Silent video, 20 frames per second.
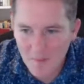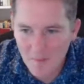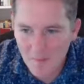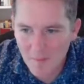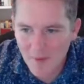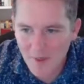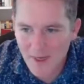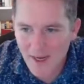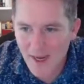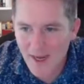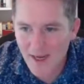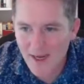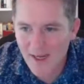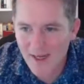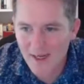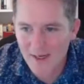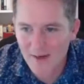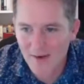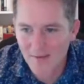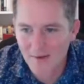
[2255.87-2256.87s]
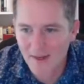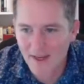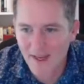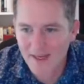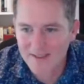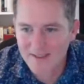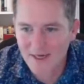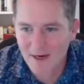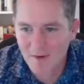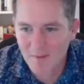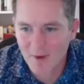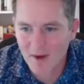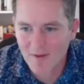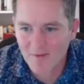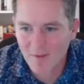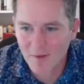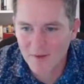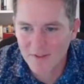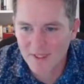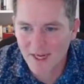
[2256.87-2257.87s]
But on the cast iron
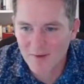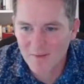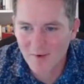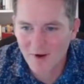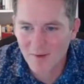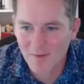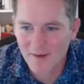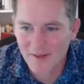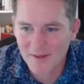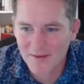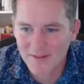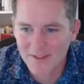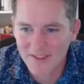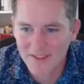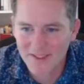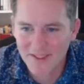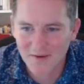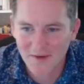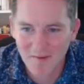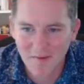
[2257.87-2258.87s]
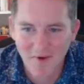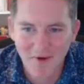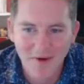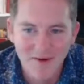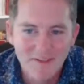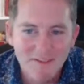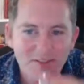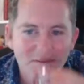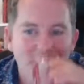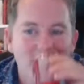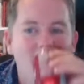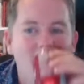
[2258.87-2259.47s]
manifolds, I'd probably use the silly bronze.